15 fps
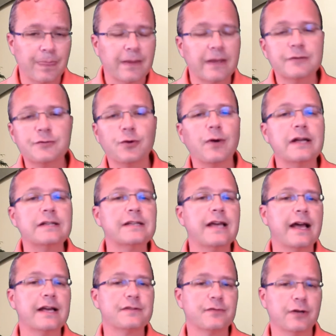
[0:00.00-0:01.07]
It's all right to
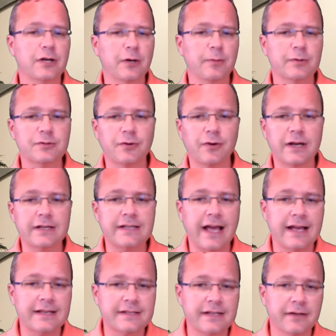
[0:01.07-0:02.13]
ask for help. It's all right to
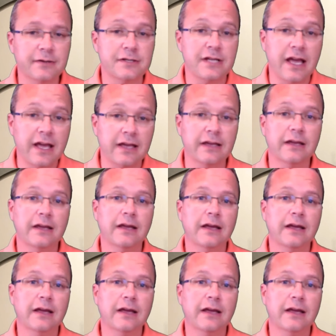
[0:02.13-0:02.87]
ask others, hey,